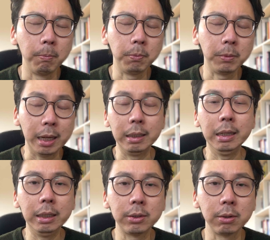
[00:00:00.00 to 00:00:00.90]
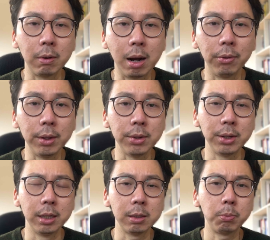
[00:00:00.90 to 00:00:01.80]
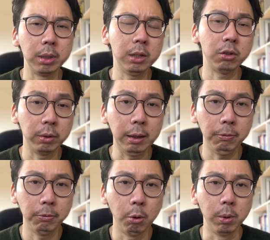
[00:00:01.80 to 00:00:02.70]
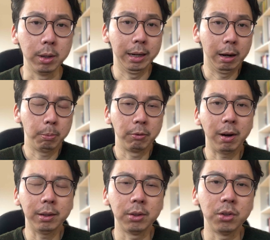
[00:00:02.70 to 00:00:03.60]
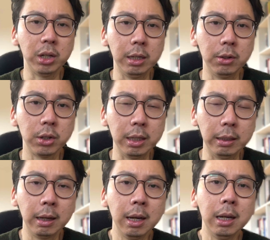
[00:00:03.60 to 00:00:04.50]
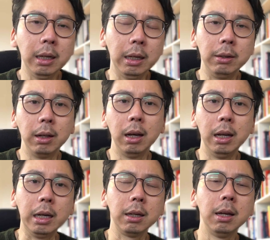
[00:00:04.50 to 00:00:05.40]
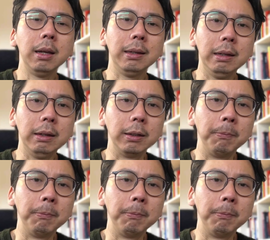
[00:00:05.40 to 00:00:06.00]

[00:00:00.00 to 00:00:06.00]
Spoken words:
techniques around this, and it's pretty straightforward, and I'll provide the cheat sheet in the link here.